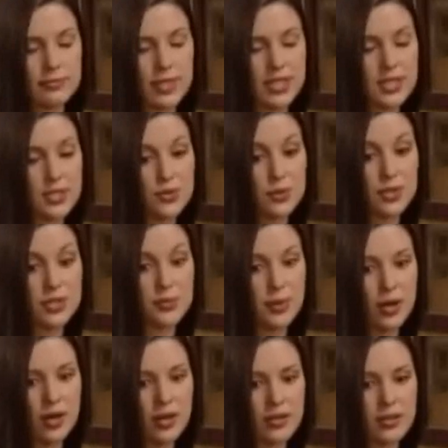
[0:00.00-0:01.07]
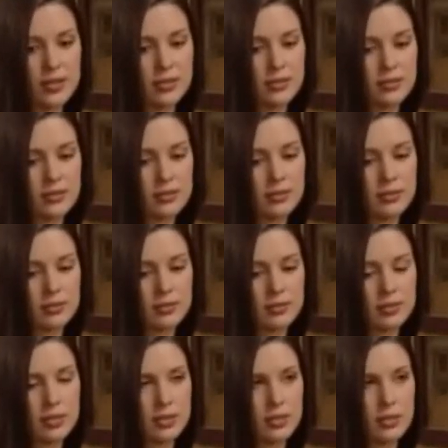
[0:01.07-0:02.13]
That's the worst part
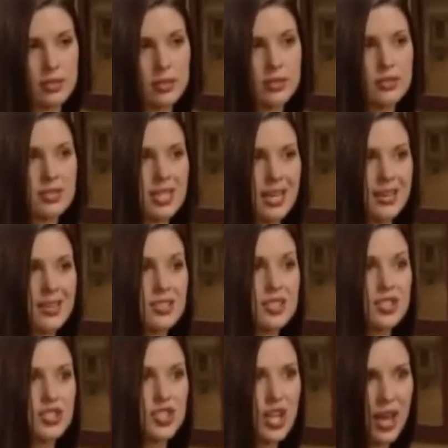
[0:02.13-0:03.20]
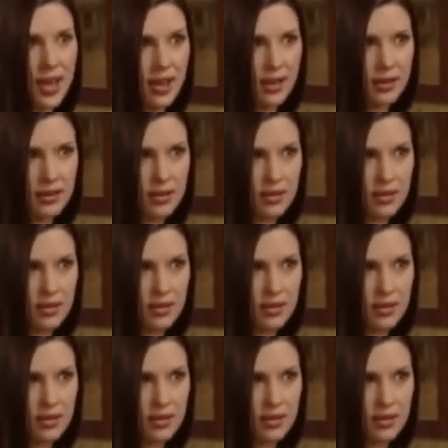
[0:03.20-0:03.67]
saying it's Chad.